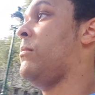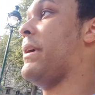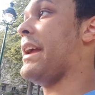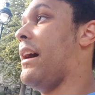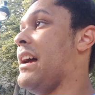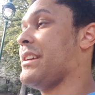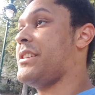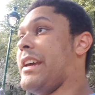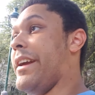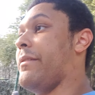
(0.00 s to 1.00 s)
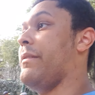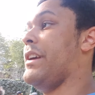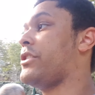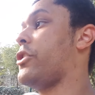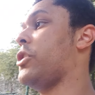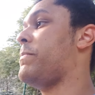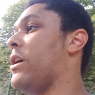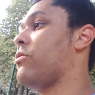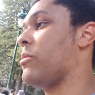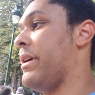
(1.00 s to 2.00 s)
But yeah, as I was saying, it's a good
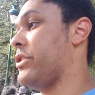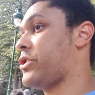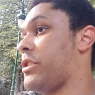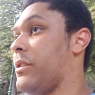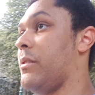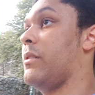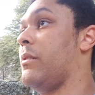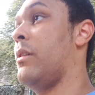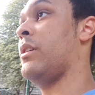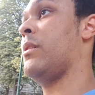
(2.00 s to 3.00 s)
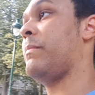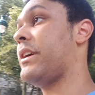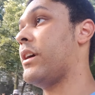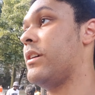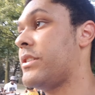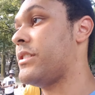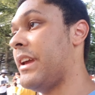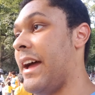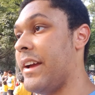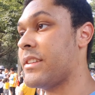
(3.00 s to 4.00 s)
pilgrimage because
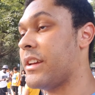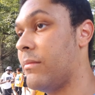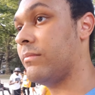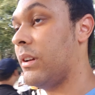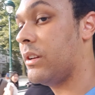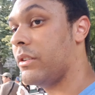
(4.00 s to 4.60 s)
yeah, it's um.